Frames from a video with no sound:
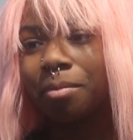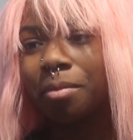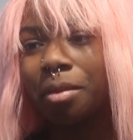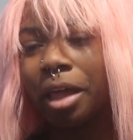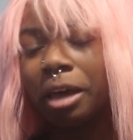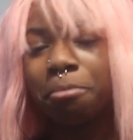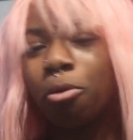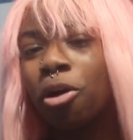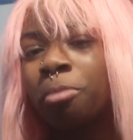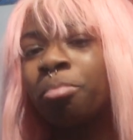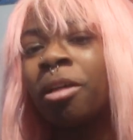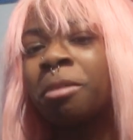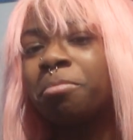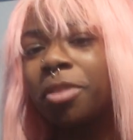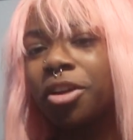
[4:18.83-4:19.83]
Like, point
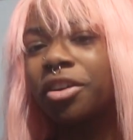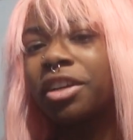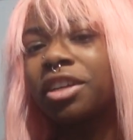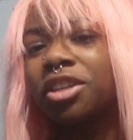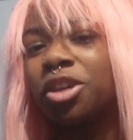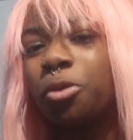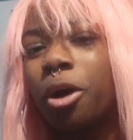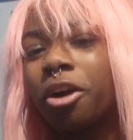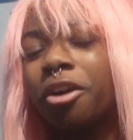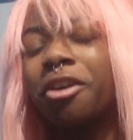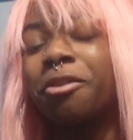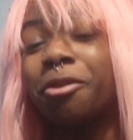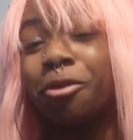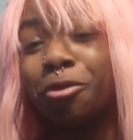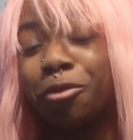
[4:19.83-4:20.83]
blank period. You are
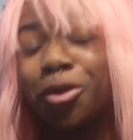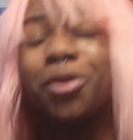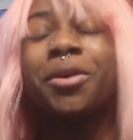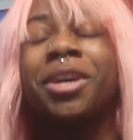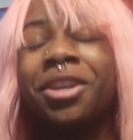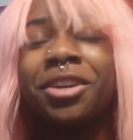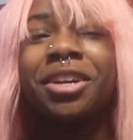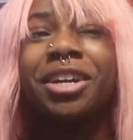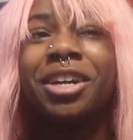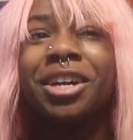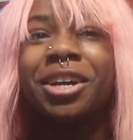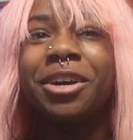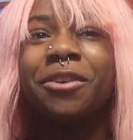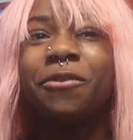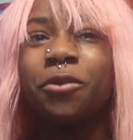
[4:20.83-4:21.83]
ruined
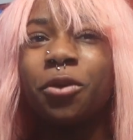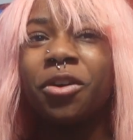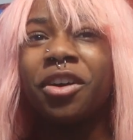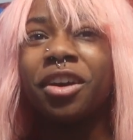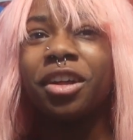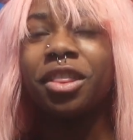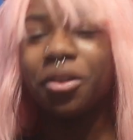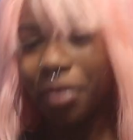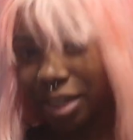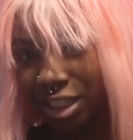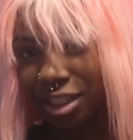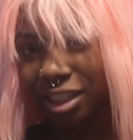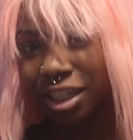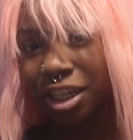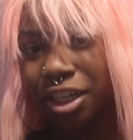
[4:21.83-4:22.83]
for the rest
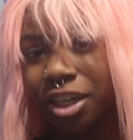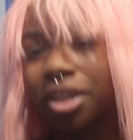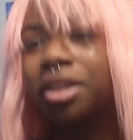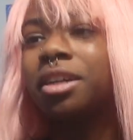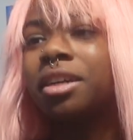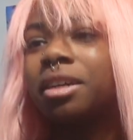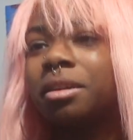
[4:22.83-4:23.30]
of the year.